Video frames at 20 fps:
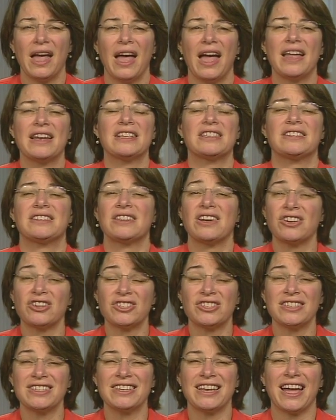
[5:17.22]
And it
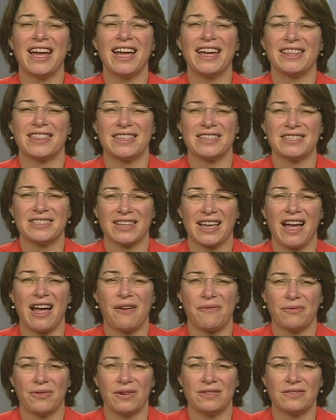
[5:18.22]
starts today at this
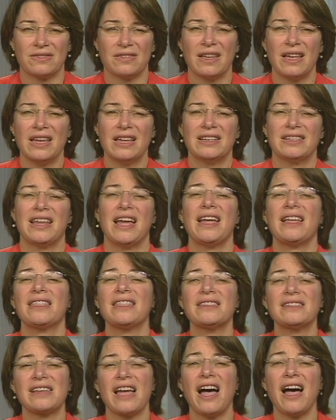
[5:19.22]
conference. Take
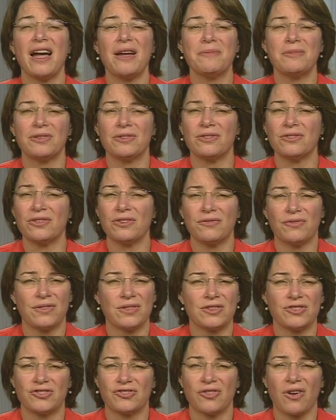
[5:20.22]
the time to learn from
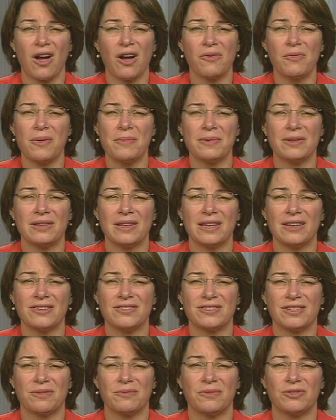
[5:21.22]
the strong women
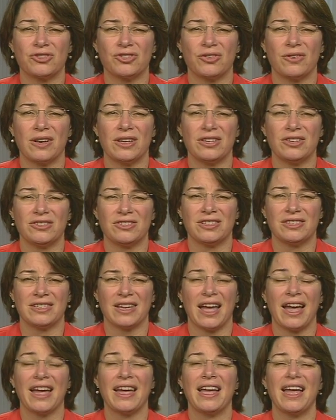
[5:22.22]
leaders that will join you
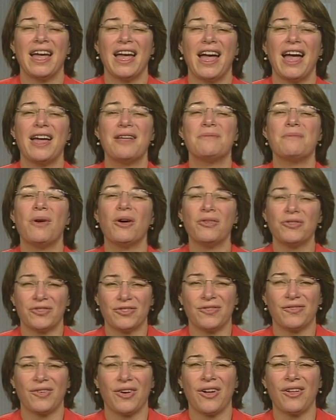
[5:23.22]
today. And
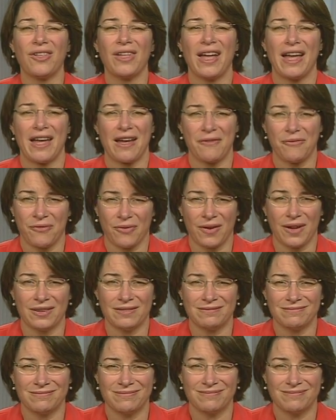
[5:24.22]
most of all, have fun.